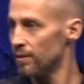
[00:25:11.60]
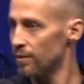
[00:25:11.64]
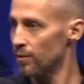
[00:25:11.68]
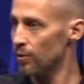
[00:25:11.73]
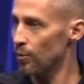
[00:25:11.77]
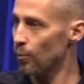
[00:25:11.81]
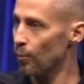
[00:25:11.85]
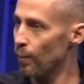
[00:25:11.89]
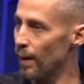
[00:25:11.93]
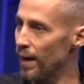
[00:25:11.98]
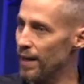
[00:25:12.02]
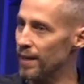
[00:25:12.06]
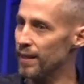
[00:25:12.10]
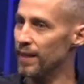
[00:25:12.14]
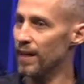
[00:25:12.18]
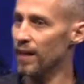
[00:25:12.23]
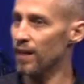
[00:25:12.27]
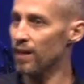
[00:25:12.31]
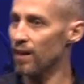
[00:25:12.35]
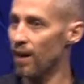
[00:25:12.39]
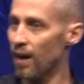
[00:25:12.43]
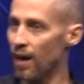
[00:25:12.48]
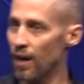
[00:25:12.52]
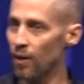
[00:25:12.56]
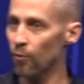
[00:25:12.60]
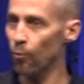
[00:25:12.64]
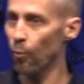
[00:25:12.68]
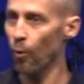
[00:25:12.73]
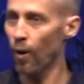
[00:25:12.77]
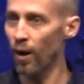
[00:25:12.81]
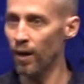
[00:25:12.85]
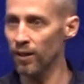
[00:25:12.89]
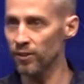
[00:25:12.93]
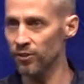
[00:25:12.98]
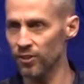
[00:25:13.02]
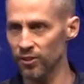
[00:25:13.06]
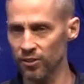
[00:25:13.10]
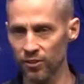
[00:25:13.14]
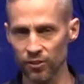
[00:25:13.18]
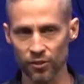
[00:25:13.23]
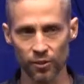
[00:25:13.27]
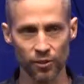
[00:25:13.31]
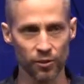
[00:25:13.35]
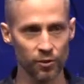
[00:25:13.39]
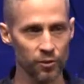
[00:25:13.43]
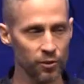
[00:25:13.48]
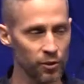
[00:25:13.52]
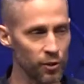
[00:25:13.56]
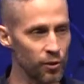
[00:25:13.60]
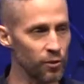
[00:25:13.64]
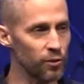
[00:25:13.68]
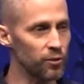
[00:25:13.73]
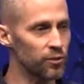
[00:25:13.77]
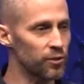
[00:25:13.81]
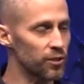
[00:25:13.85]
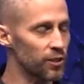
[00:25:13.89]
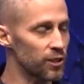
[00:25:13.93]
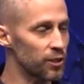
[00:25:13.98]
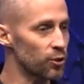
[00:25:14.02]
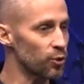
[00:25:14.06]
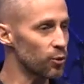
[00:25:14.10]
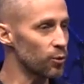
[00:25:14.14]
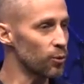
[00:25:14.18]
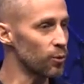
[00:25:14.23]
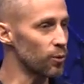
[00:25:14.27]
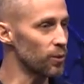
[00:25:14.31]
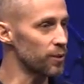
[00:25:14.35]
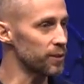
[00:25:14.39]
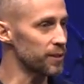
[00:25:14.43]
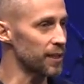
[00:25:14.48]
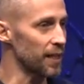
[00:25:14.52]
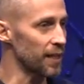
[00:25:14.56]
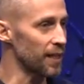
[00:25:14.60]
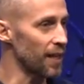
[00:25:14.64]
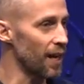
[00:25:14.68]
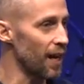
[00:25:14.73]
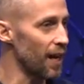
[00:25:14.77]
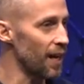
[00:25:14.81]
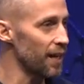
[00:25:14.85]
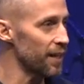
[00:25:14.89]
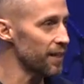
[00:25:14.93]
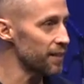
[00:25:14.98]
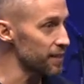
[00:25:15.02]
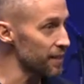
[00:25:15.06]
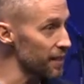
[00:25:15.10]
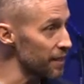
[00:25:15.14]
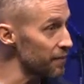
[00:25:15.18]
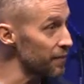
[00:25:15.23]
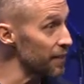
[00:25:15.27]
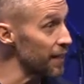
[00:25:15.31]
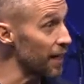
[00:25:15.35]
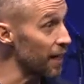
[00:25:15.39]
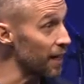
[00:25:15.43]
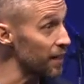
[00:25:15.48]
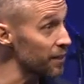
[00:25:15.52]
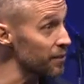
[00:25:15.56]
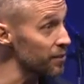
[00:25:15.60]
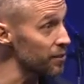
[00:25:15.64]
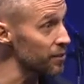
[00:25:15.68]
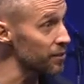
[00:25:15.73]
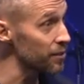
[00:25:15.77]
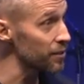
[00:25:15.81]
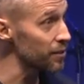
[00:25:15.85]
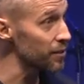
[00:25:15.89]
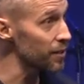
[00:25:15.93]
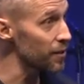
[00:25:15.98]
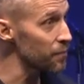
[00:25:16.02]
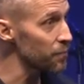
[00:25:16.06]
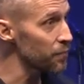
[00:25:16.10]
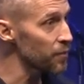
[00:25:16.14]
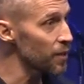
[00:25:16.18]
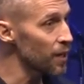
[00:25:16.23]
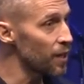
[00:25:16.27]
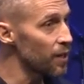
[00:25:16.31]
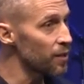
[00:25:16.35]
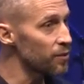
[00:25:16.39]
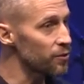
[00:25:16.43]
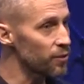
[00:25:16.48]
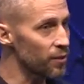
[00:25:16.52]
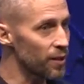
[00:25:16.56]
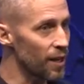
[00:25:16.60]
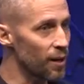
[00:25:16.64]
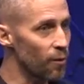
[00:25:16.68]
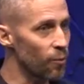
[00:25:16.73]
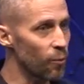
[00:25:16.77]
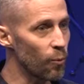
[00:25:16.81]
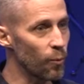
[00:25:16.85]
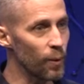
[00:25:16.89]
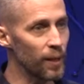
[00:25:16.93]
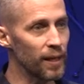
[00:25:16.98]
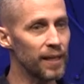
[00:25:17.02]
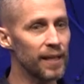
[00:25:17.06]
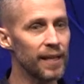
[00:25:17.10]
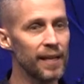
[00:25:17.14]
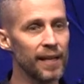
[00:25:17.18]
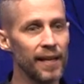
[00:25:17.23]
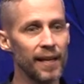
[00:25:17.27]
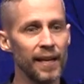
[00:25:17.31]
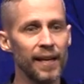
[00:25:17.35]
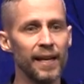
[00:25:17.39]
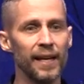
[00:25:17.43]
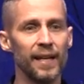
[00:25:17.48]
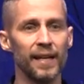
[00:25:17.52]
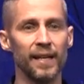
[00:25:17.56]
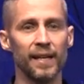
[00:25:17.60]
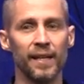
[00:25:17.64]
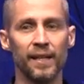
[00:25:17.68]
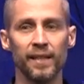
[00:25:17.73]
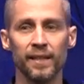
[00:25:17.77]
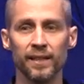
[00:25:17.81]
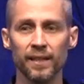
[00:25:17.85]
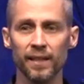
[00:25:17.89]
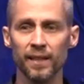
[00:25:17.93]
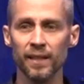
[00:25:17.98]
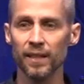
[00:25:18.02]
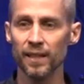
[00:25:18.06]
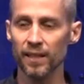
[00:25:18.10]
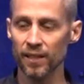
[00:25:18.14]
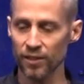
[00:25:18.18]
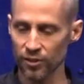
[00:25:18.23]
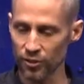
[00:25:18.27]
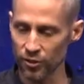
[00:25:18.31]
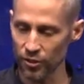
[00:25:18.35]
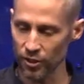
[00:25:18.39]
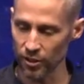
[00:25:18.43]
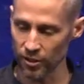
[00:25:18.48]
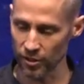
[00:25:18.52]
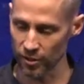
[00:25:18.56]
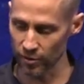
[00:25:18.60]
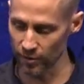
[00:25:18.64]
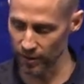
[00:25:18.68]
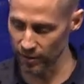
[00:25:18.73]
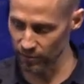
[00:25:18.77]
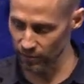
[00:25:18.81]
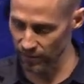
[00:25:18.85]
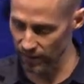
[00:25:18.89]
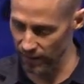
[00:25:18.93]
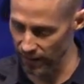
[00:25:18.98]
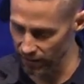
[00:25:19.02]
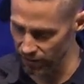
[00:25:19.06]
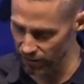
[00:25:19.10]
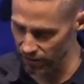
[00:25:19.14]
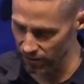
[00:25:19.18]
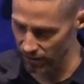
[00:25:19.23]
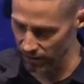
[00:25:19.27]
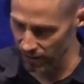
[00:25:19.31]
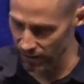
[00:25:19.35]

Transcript: the way that God wants us to. Use the tools that God has given us so that we can continue in, relation,